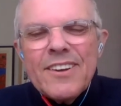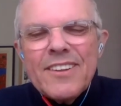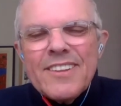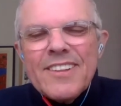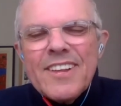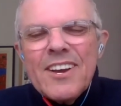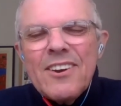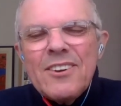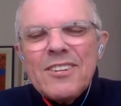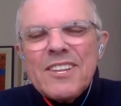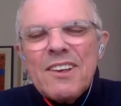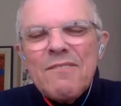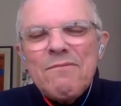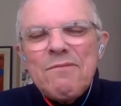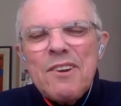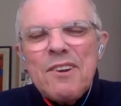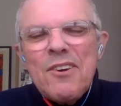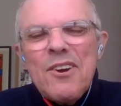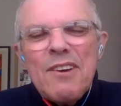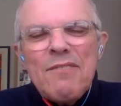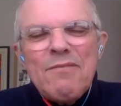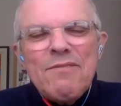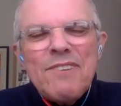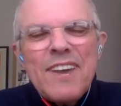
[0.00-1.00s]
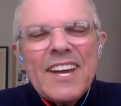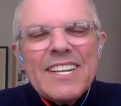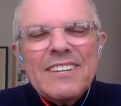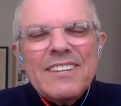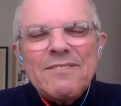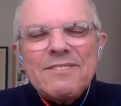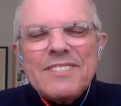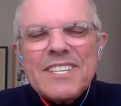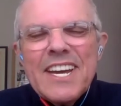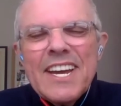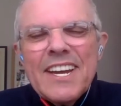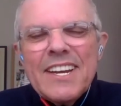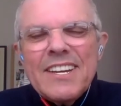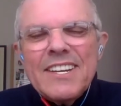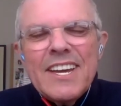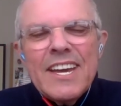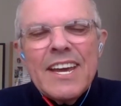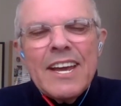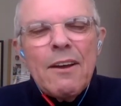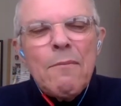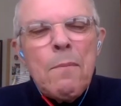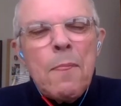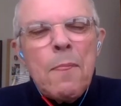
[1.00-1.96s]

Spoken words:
So it's a very effective technique.